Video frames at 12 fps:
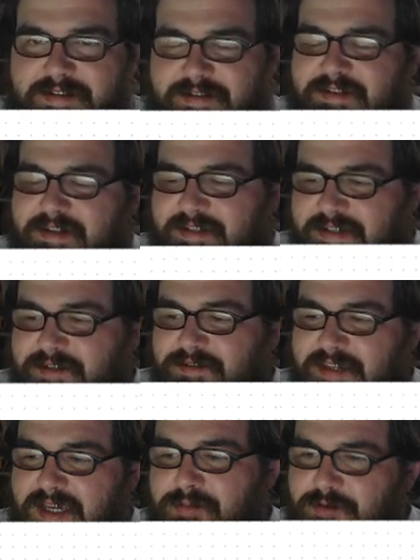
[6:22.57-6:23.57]
a skilled
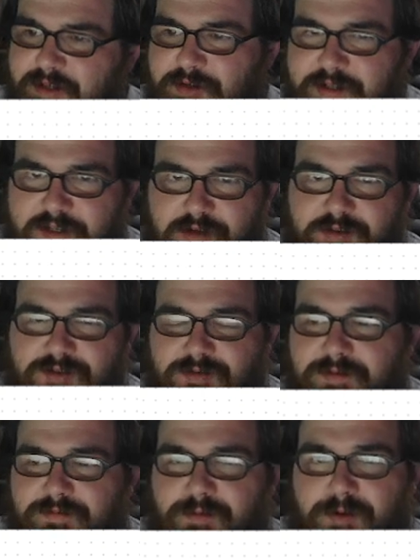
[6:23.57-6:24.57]
labor that you didn't go to school
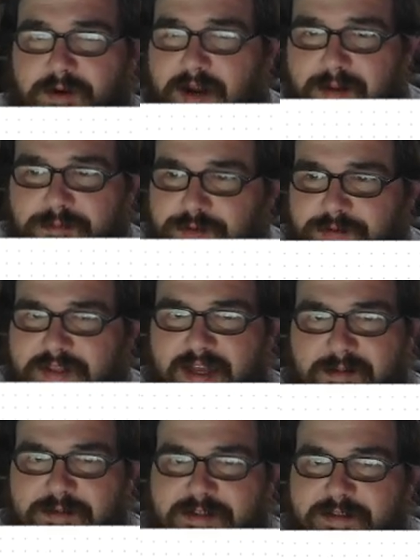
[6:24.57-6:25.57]
for. I'm
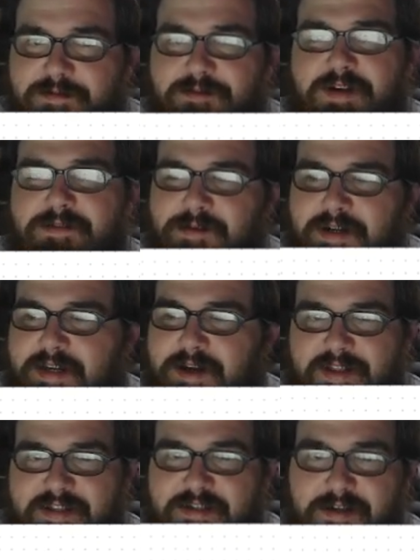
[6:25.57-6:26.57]
a delivery driver right now.
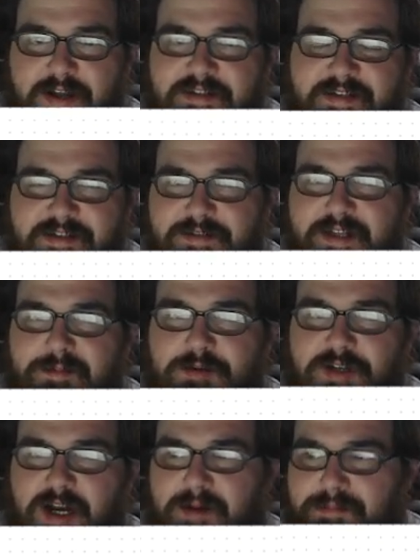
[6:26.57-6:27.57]
That's a non-skilled labor
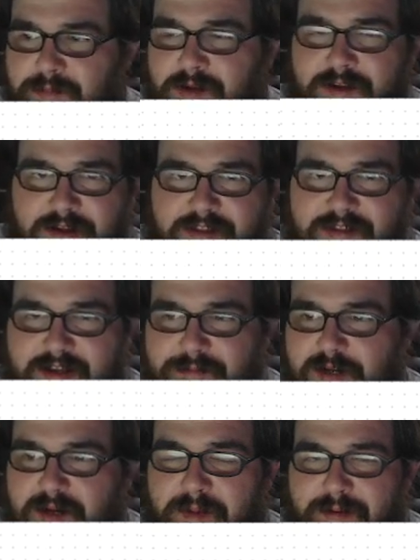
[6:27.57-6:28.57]
job. I'm
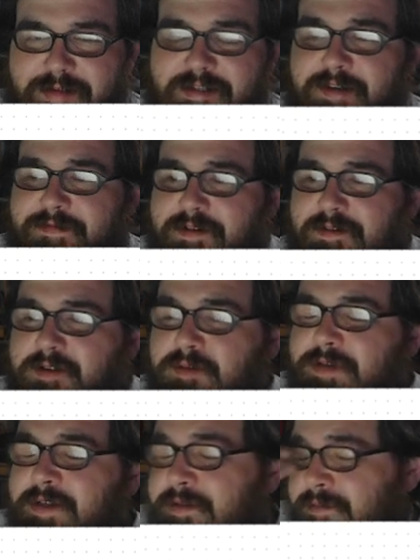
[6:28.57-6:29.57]
talking about myself here a little
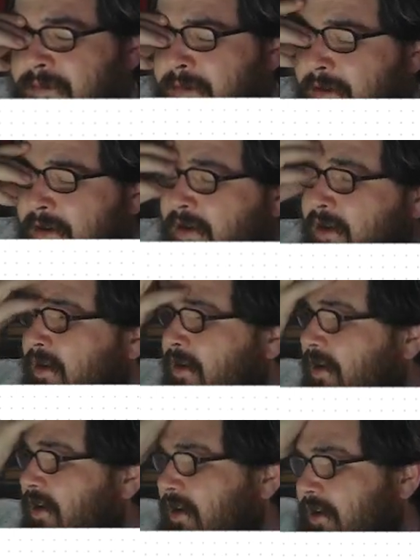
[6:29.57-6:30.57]
bit.
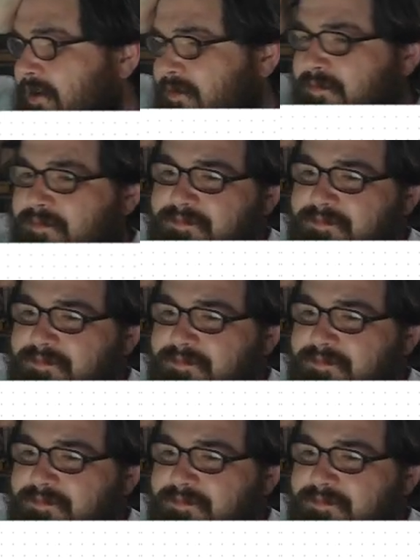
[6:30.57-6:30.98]
Um,